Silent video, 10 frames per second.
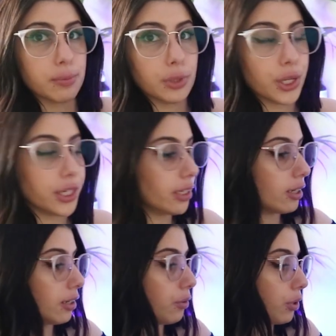symbol on it,
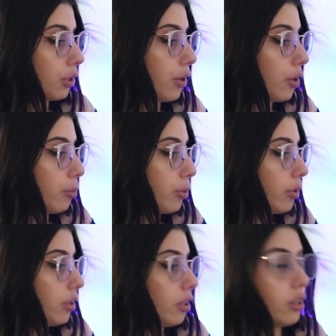a little globe,
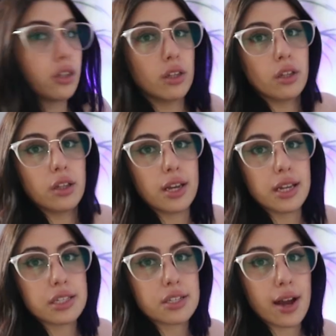
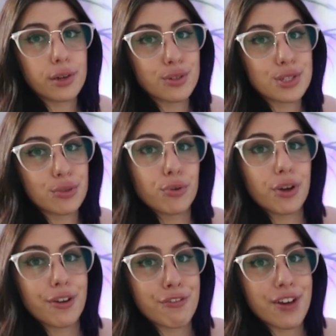it cycles through
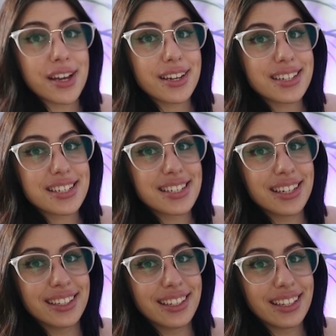effects.
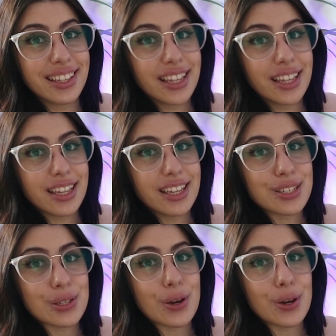
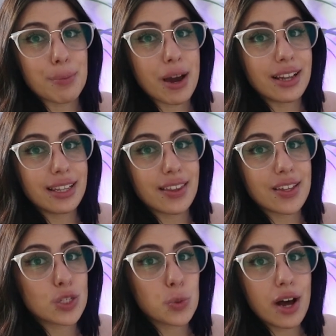So apparently
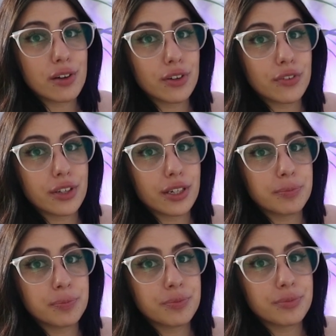there's 12 of
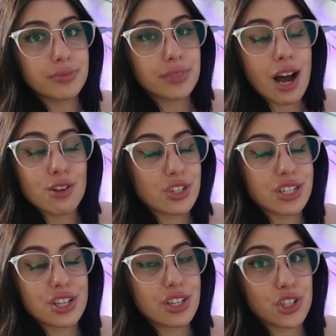them. I'll
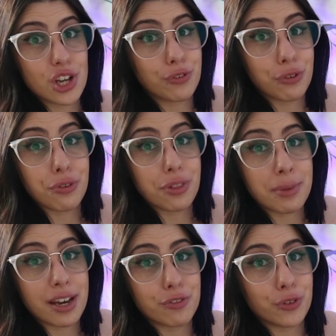just shuffle through them
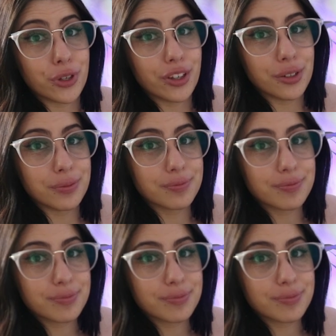now for you.